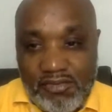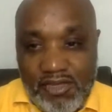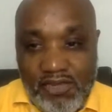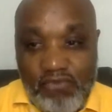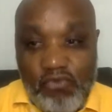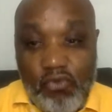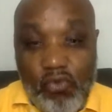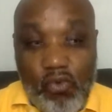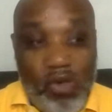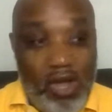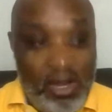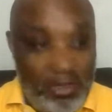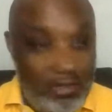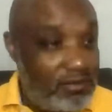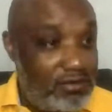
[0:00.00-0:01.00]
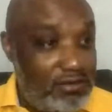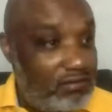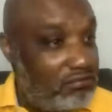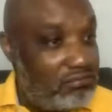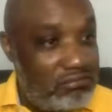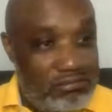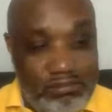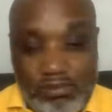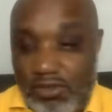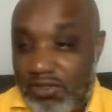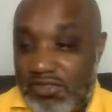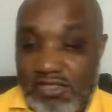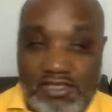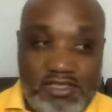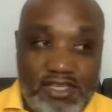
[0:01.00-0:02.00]
If one
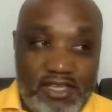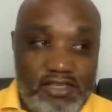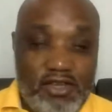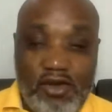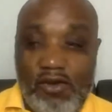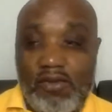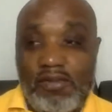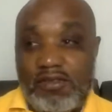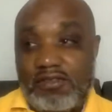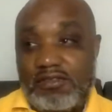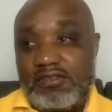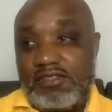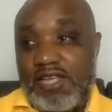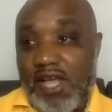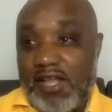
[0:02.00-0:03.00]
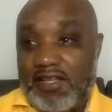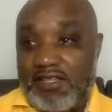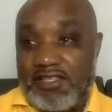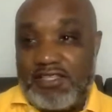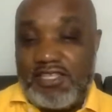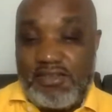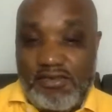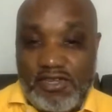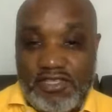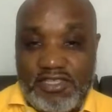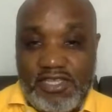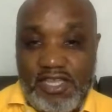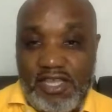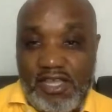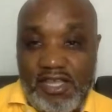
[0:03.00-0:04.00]
person say, yo, got
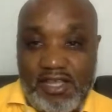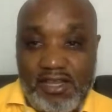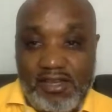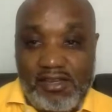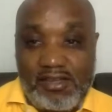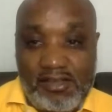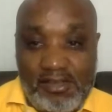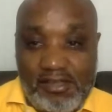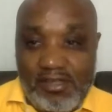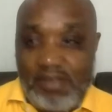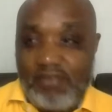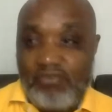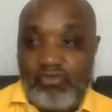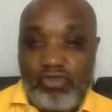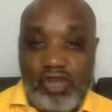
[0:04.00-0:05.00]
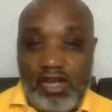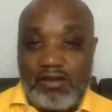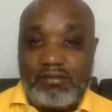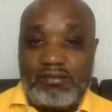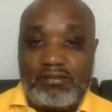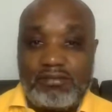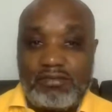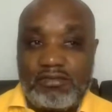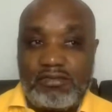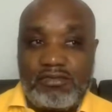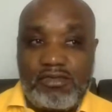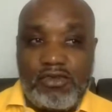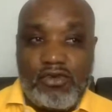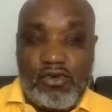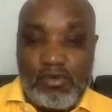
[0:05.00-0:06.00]
seriously ill from
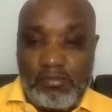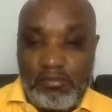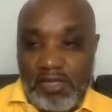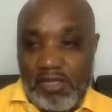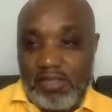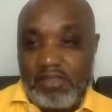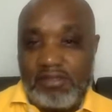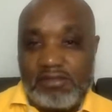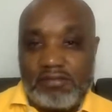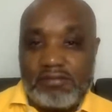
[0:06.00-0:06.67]
goat milk